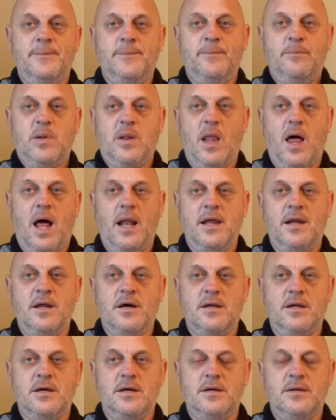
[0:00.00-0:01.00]
planning
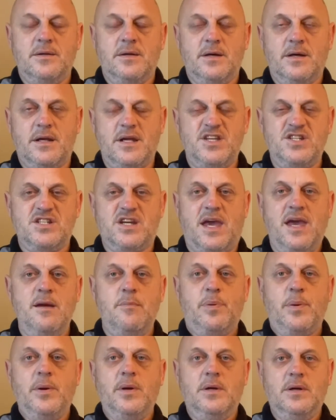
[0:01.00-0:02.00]
her
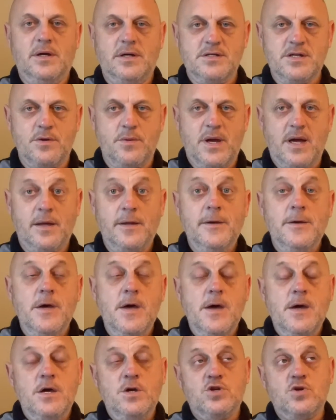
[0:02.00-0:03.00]
escape, as it were.
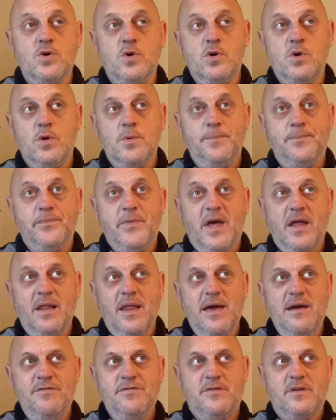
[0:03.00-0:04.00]
So it
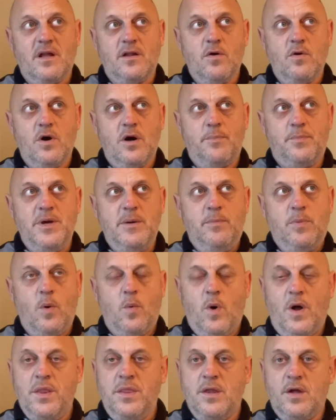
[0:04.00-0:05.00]
left a lot of people
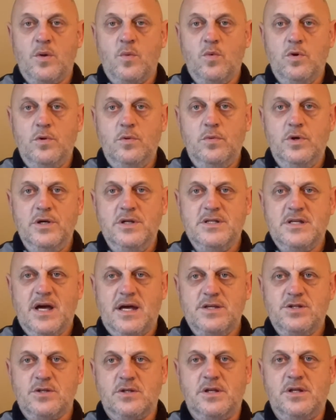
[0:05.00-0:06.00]
wondering what's
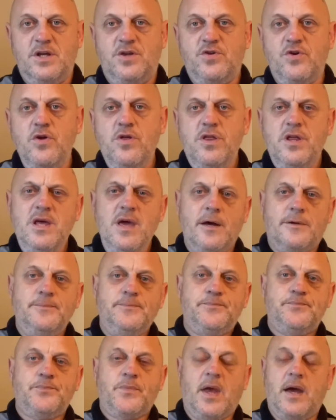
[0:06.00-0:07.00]
actually the truth here.
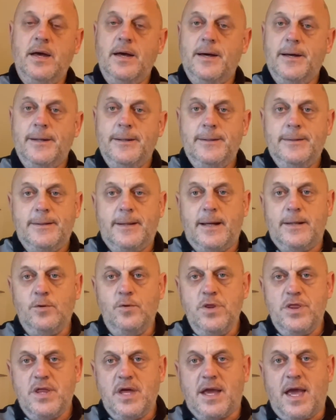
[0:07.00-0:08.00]
And I
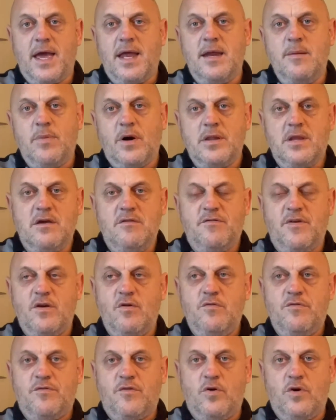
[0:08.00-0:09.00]
don't think anybody
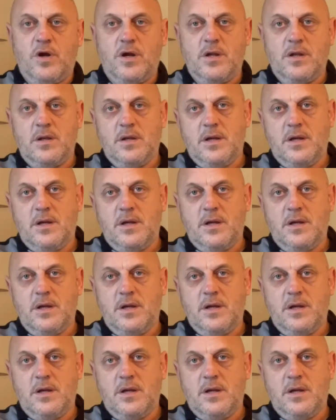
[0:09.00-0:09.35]
fell for